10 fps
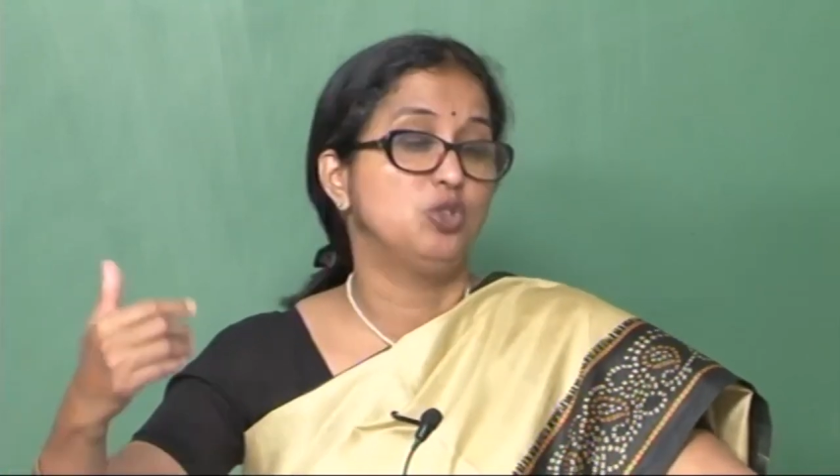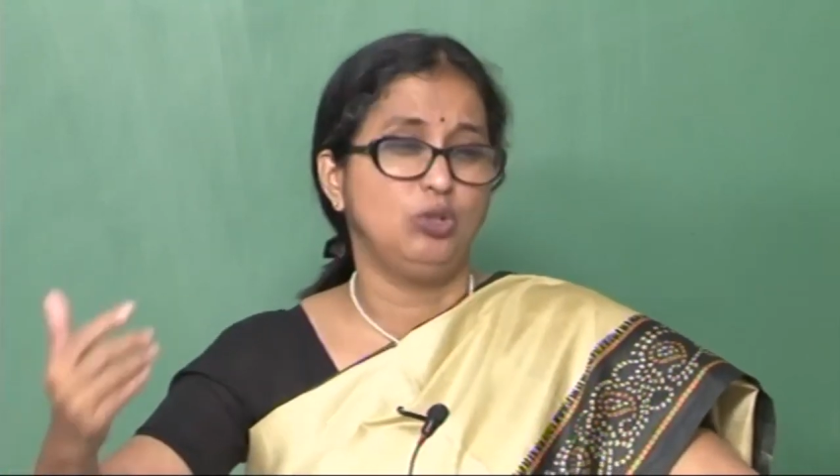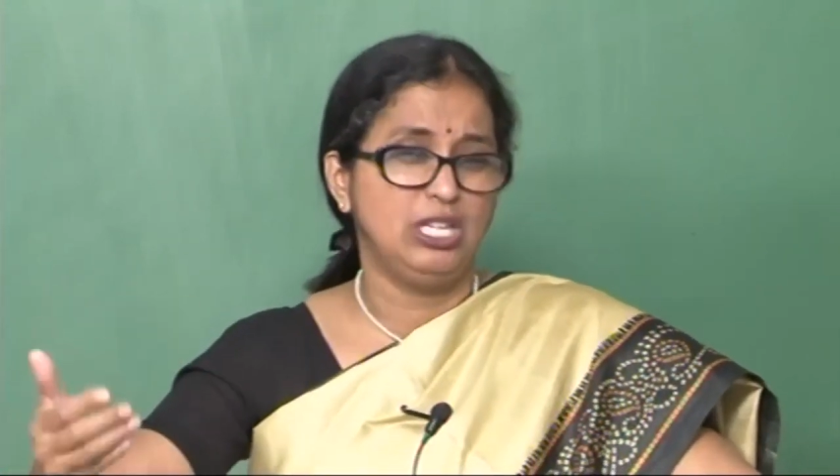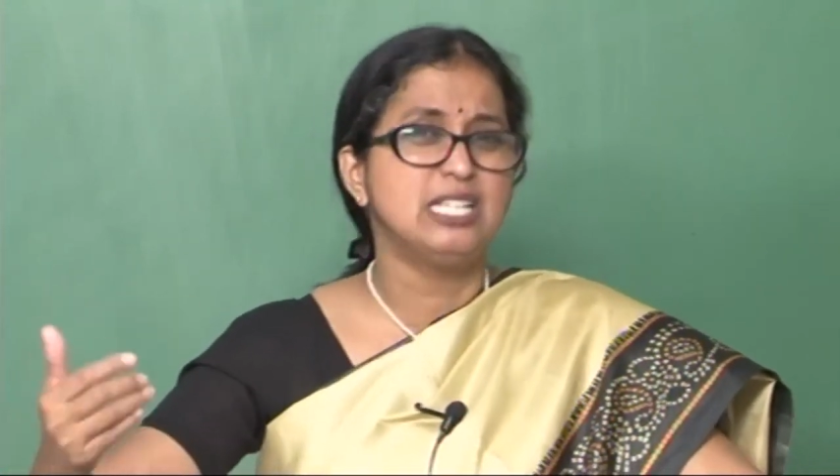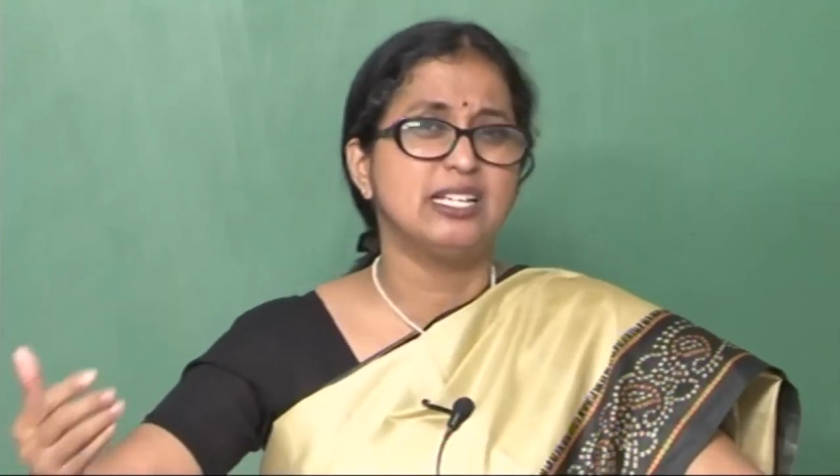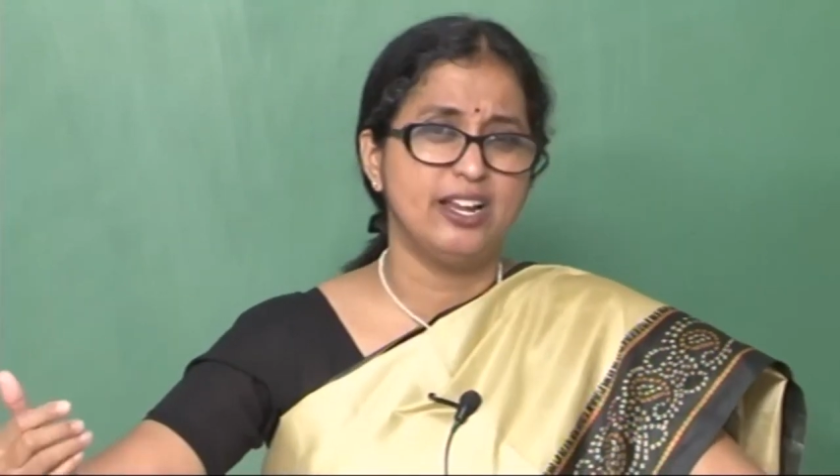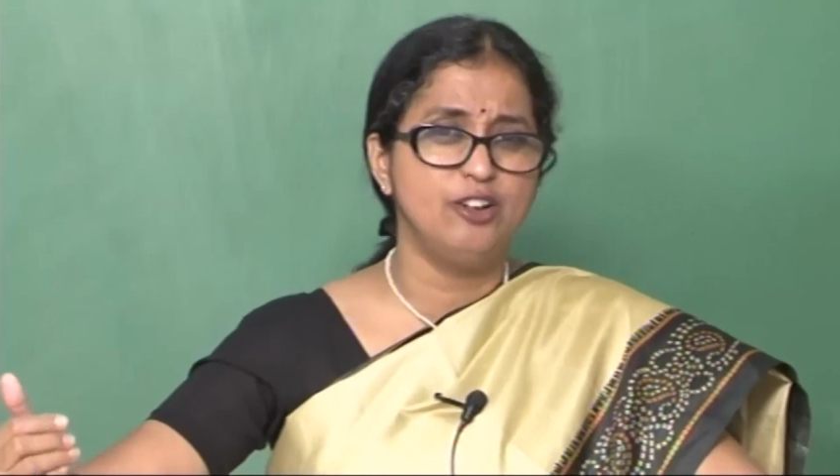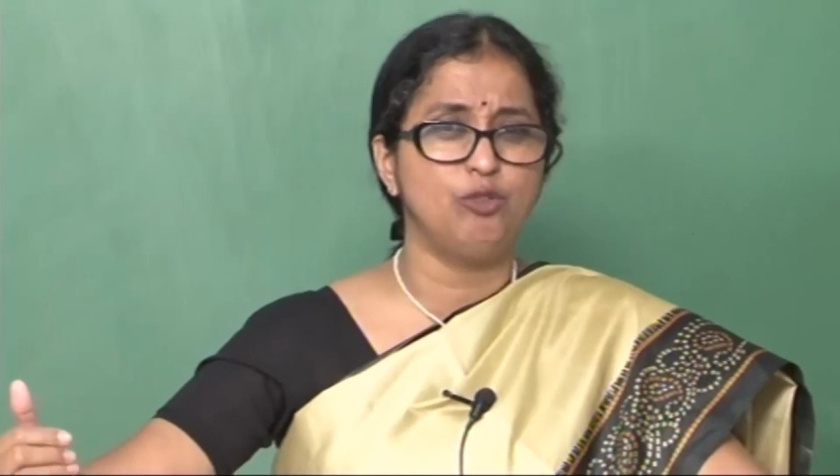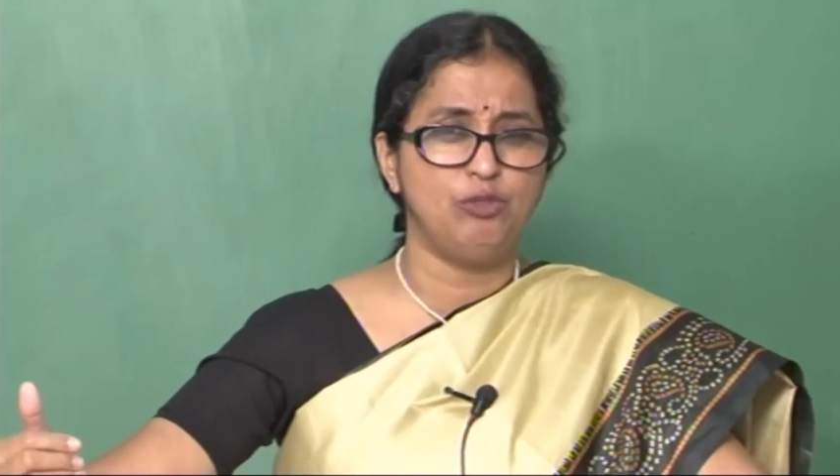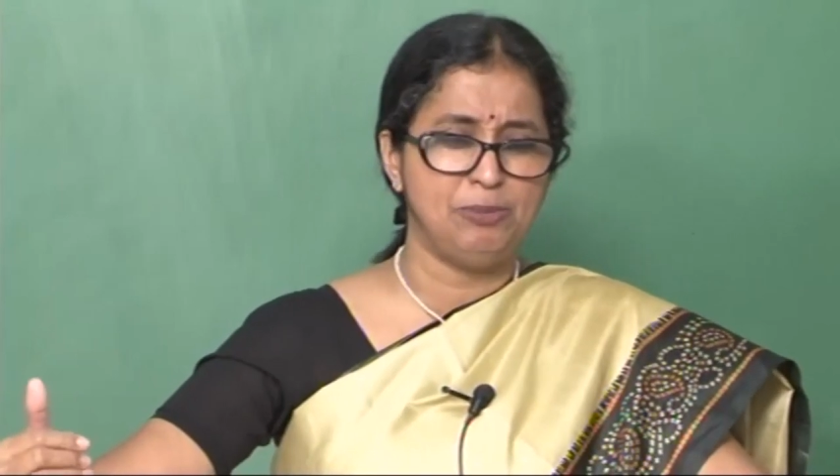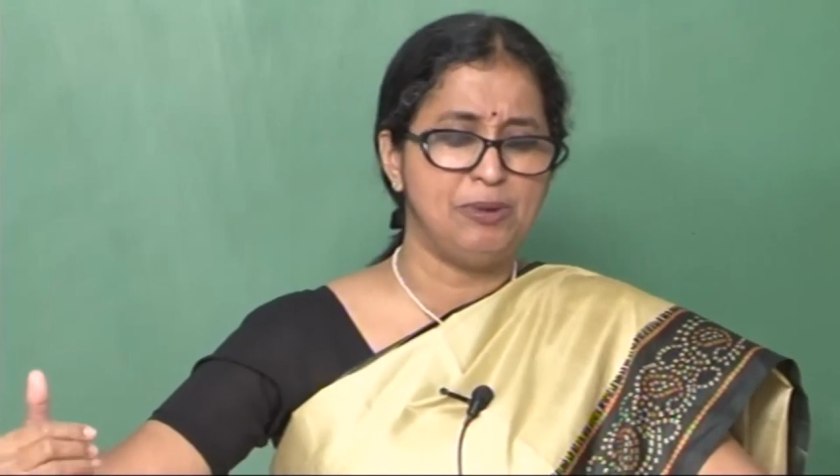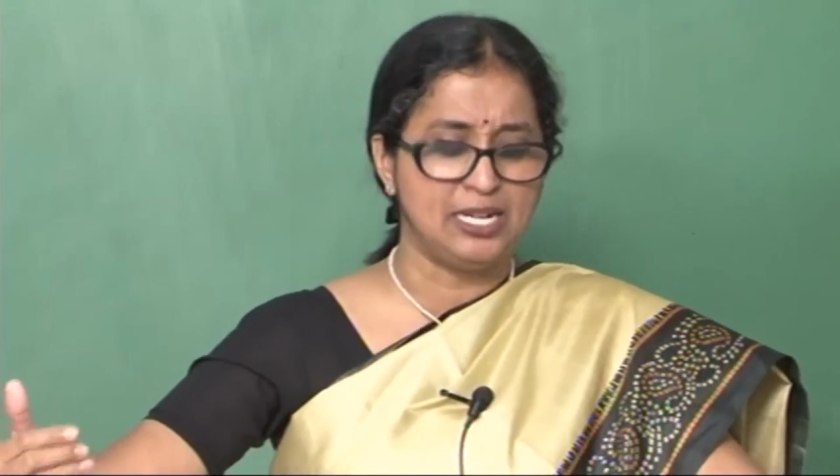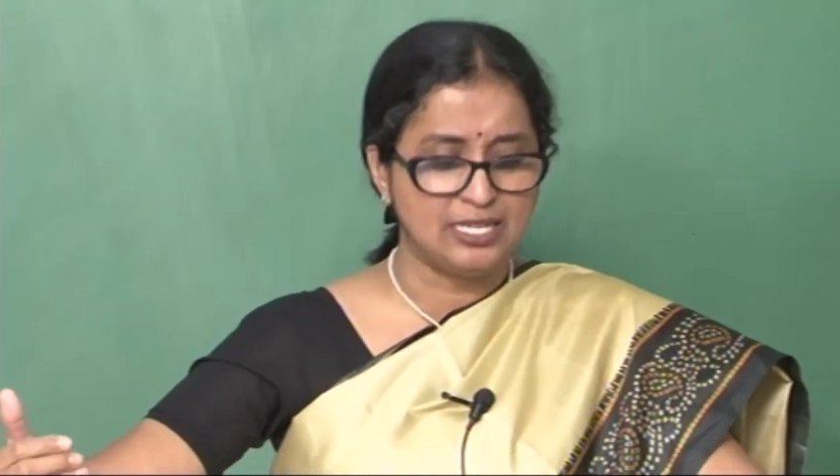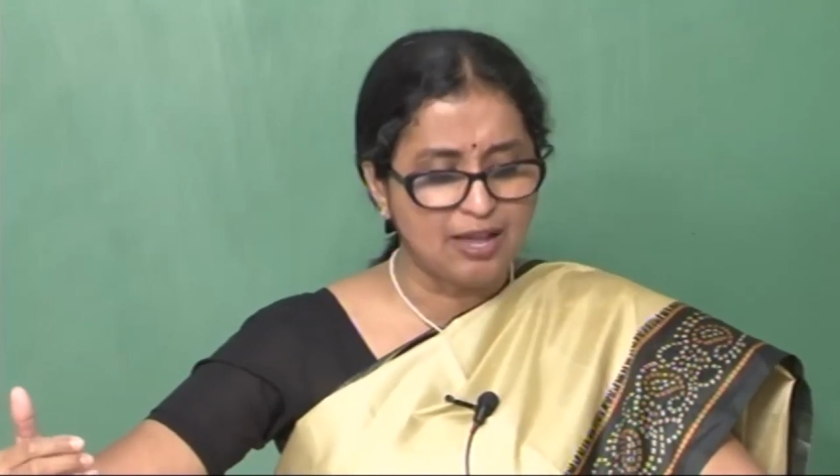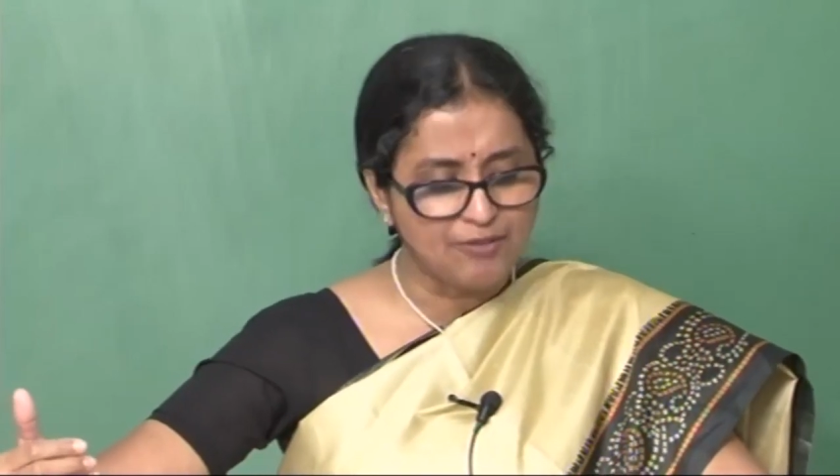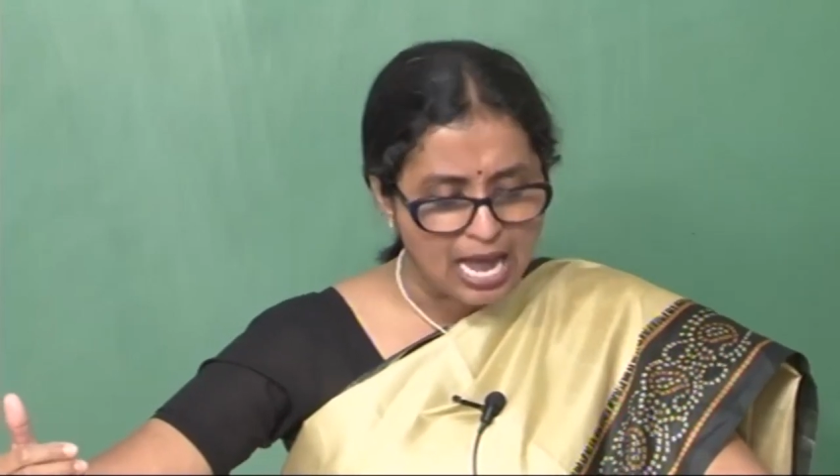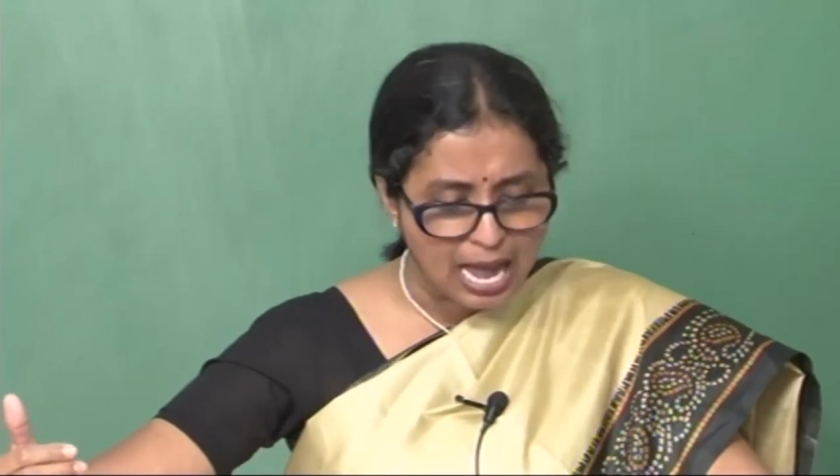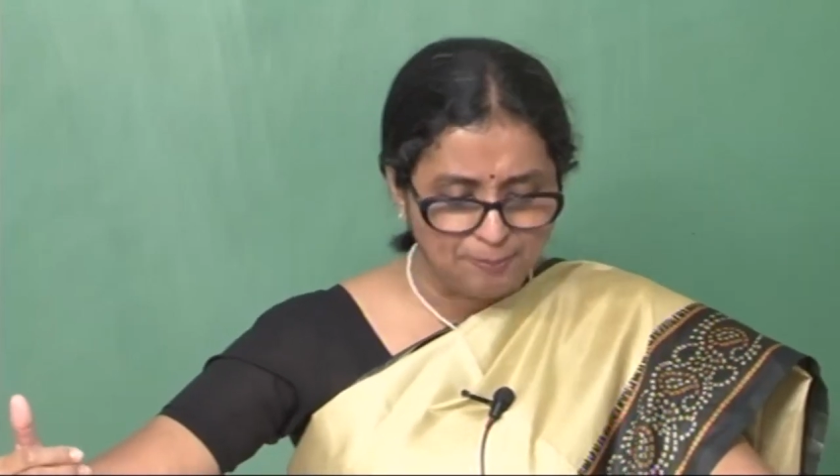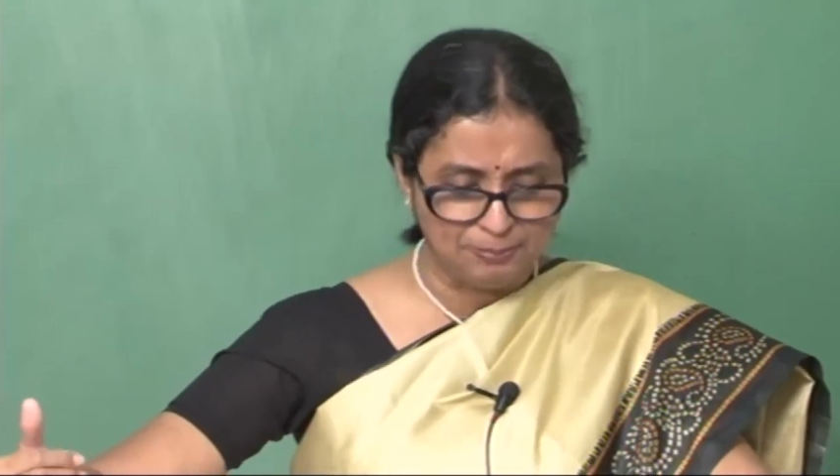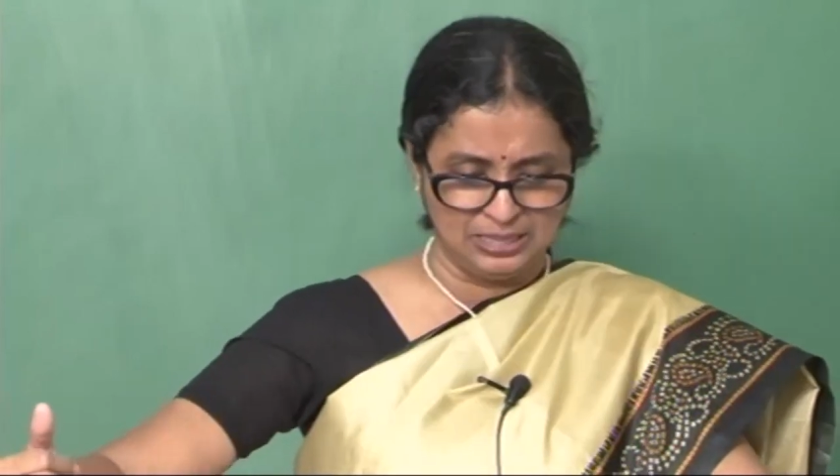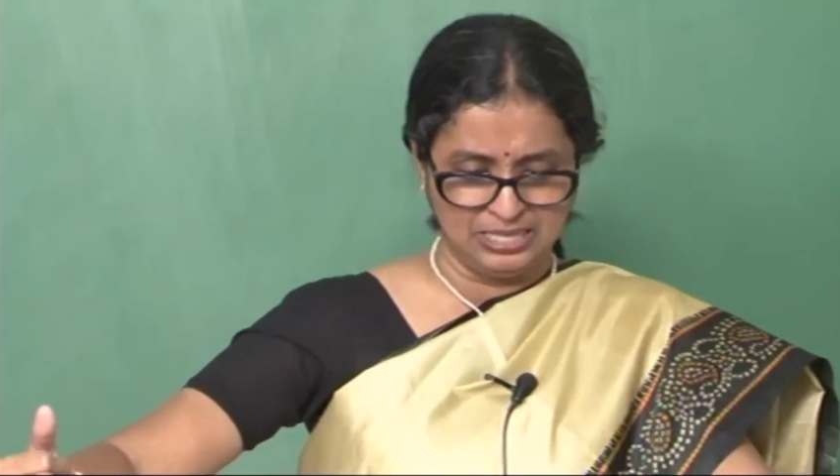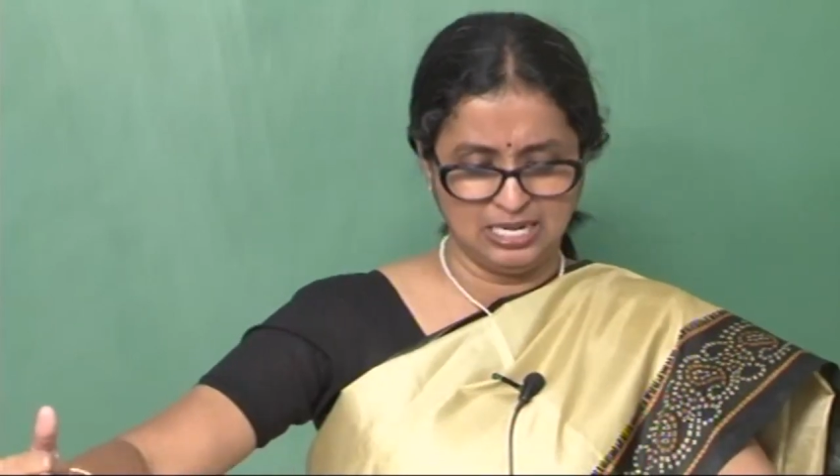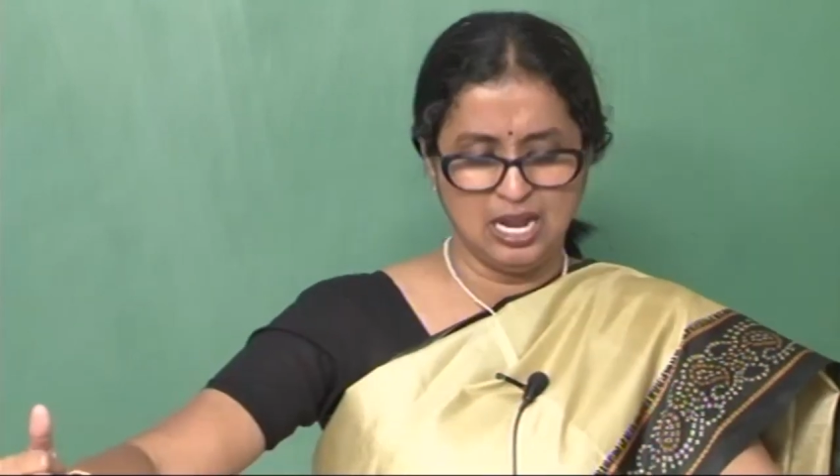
So, these kind of debates have happened.